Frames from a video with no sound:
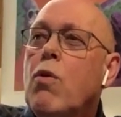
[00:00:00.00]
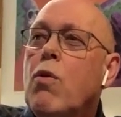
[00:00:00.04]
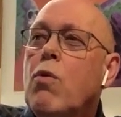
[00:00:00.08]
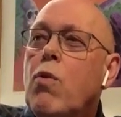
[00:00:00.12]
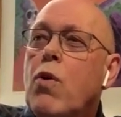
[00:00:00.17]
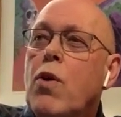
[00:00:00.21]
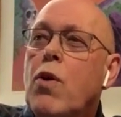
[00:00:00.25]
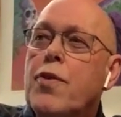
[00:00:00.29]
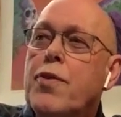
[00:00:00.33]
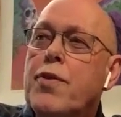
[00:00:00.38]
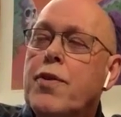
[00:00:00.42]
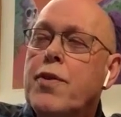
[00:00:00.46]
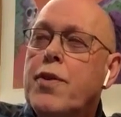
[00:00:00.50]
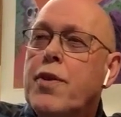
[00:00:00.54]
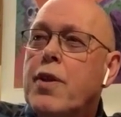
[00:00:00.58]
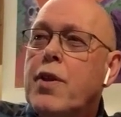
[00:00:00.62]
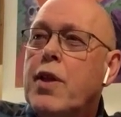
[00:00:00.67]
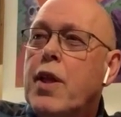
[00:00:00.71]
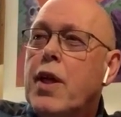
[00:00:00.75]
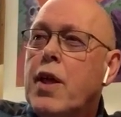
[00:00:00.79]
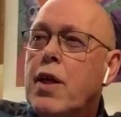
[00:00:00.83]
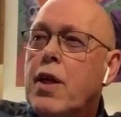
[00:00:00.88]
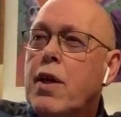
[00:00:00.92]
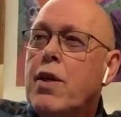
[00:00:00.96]
want
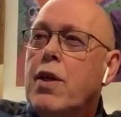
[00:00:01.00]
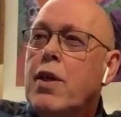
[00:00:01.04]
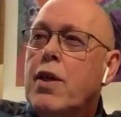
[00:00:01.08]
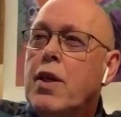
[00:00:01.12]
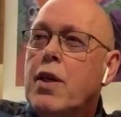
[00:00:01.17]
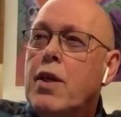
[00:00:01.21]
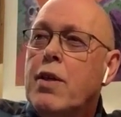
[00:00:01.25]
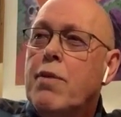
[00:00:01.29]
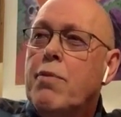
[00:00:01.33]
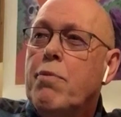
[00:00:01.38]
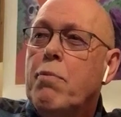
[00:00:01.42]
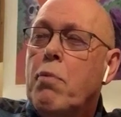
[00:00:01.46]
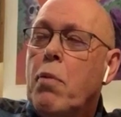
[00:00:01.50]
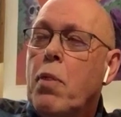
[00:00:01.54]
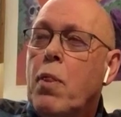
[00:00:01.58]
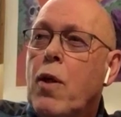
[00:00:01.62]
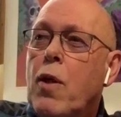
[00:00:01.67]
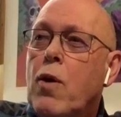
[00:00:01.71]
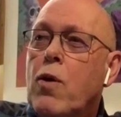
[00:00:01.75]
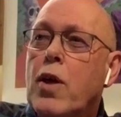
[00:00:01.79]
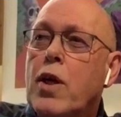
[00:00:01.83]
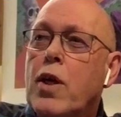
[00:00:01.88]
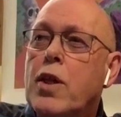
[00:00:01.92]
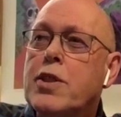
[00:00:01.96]
their um,
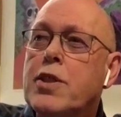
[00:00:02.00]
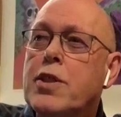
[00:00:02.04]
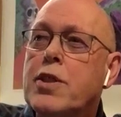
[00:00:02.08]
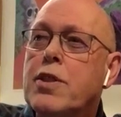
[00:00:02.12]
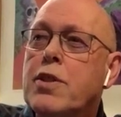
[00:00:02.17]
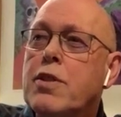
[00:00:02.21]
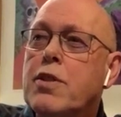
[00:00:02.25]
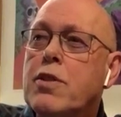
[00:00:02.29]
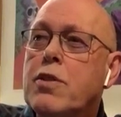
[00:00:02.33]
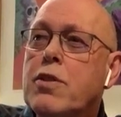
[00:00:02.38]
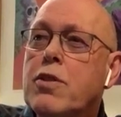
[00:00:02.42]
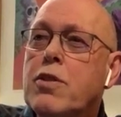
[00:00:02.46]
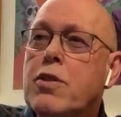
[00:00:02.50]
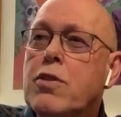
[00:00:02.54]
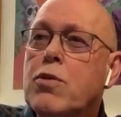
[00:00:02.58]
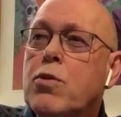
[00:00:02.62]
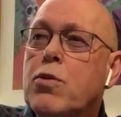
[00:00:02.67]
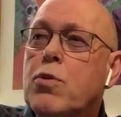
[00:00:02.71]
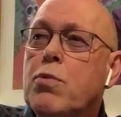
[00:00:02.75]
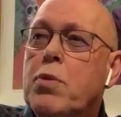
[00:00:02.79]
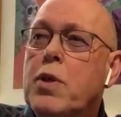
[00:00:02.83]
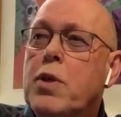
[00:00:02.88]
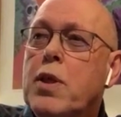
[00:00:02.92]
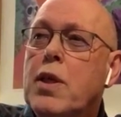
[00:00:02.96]
collections
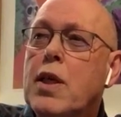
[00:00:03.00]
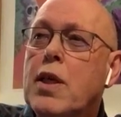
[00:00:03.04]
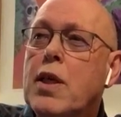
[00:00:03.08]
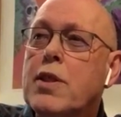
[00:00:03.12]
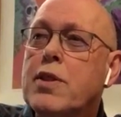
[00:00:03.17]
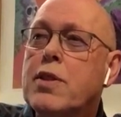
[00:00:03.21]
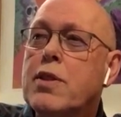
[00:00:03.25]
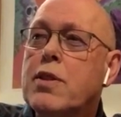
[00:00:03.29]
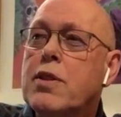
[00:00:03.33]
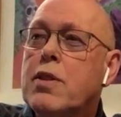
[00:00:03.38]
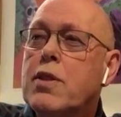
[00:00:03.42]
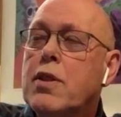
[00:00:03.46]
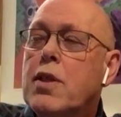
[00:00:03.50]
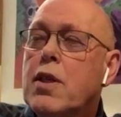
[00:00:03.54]
to be as